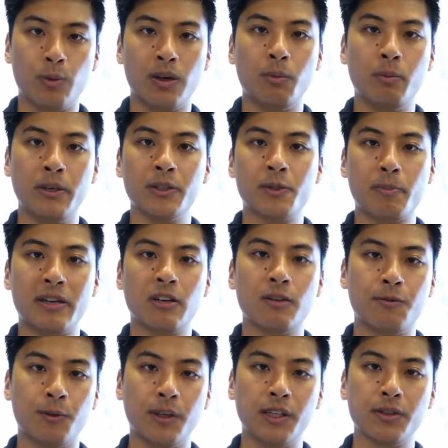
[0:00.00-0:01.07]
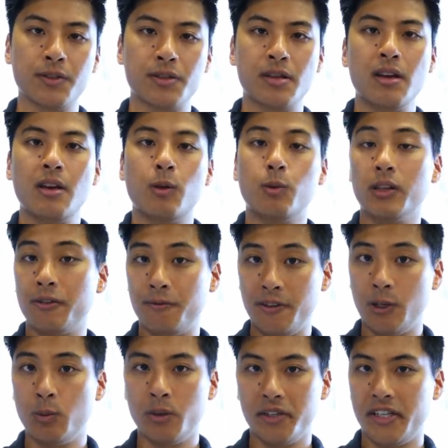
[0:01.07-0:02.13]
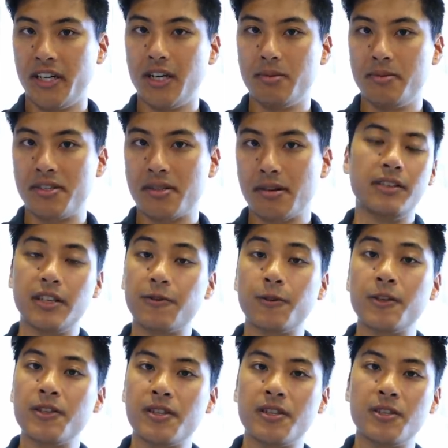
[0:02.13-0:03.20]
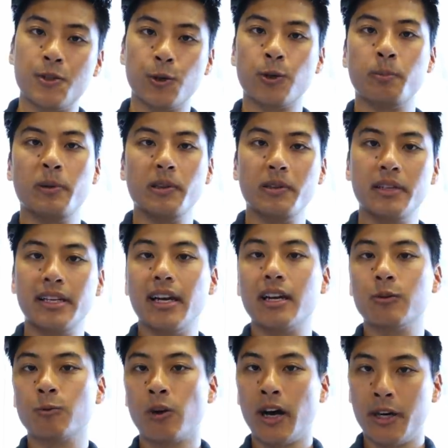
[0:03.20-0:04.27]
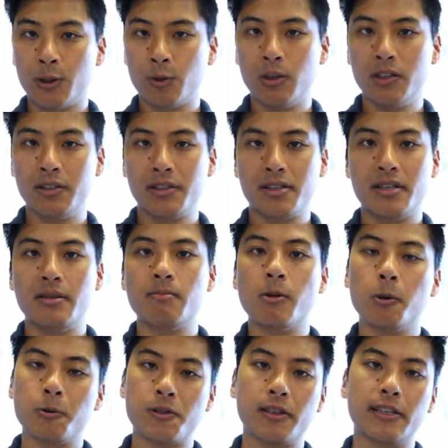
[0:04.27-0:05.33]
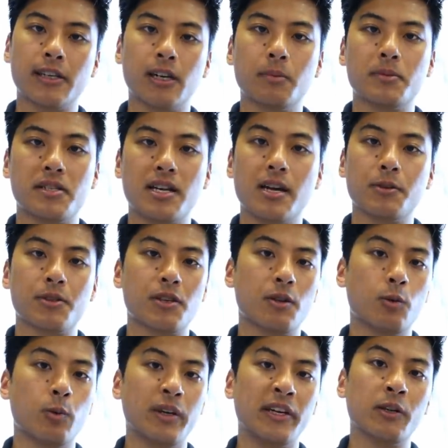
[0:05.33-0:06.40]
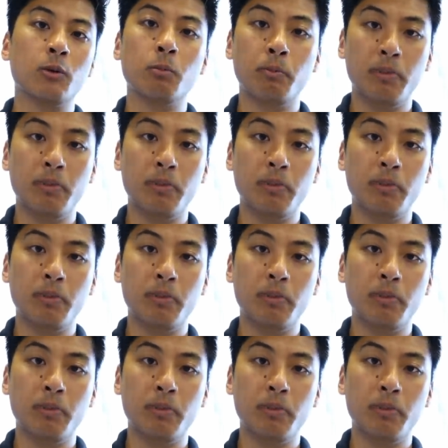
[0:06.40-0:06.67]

well-built pair of wheels with Phil Wood hubs. The difference in durability and ride quality mostly comes down to the wheel